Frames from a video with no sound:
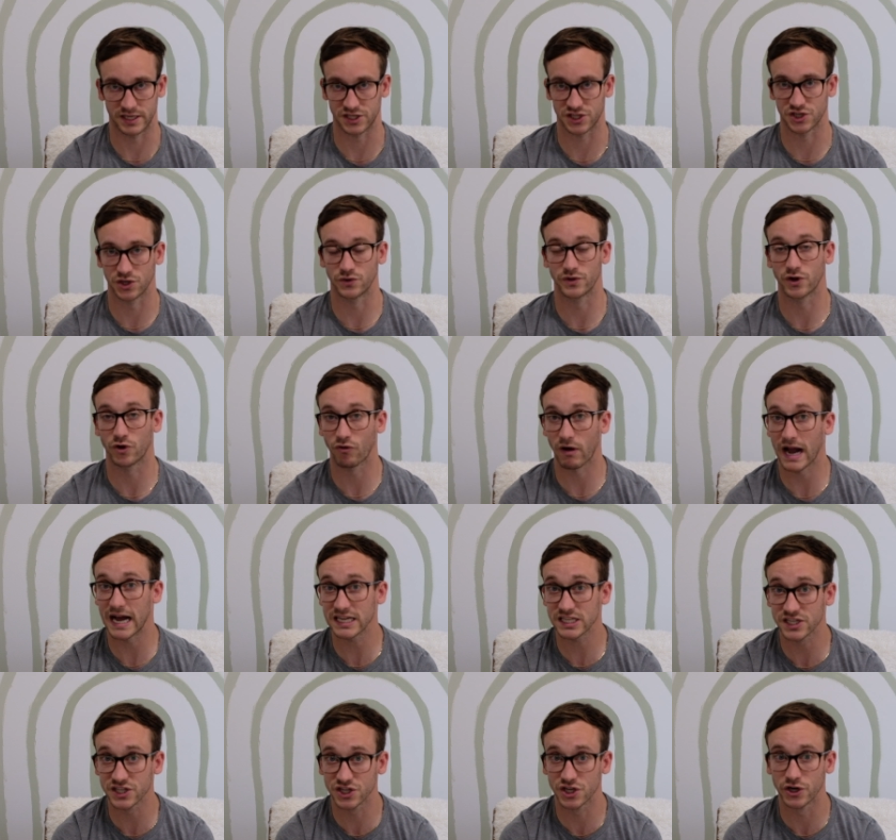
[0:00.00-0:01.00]
So the
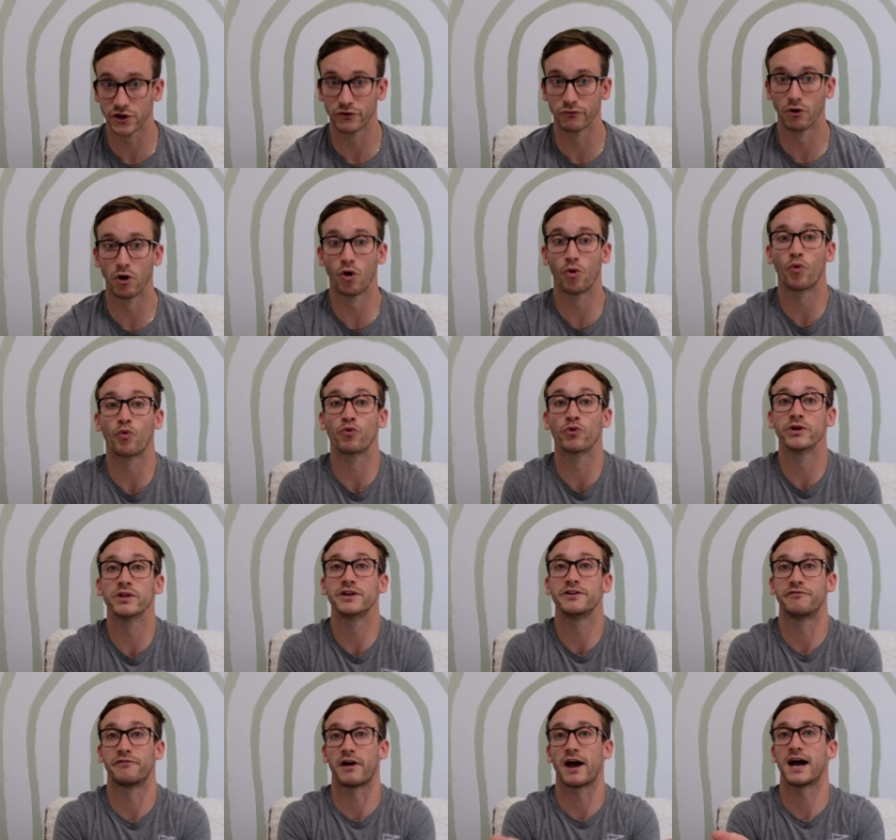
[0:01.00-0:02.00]
grass is going to grow
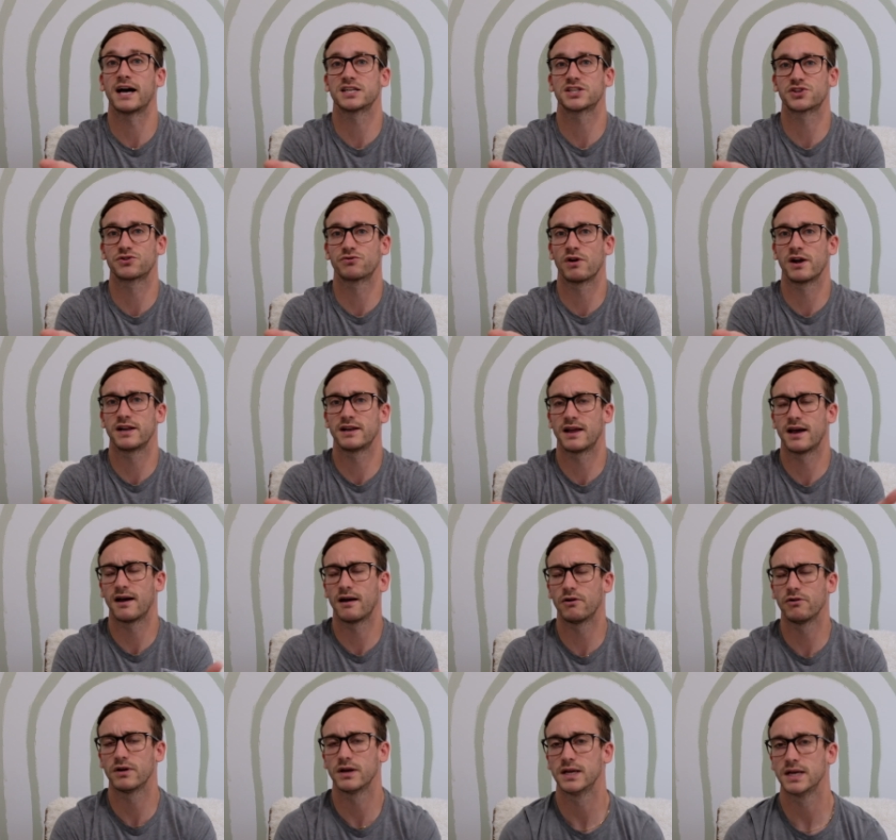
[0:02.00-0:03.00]
really fast right
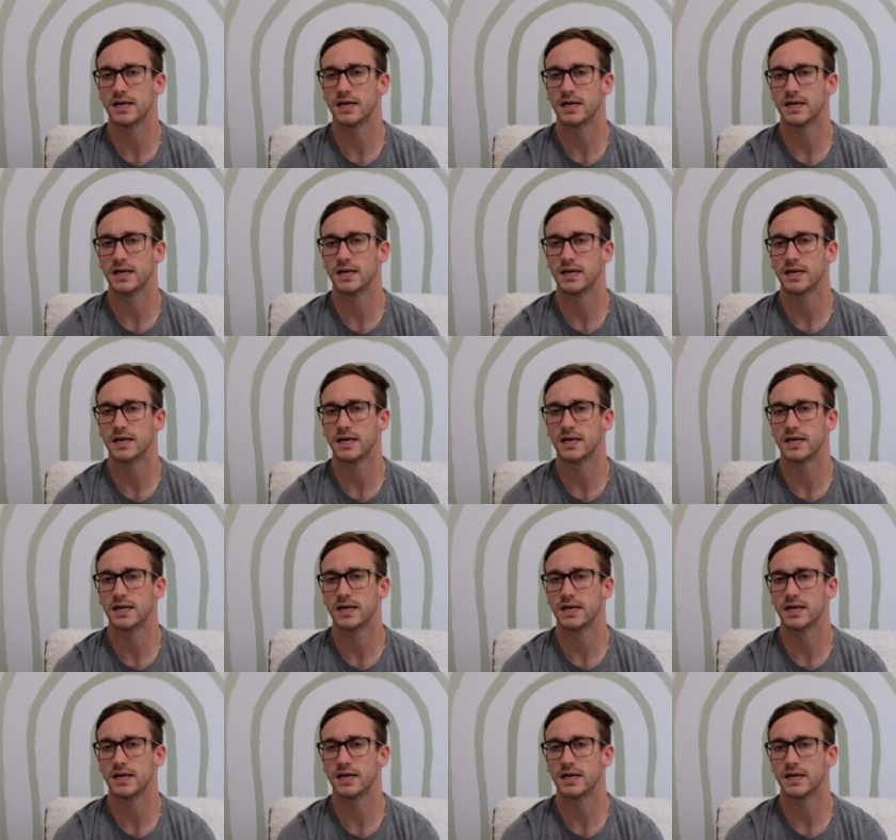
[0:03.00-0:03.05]
now,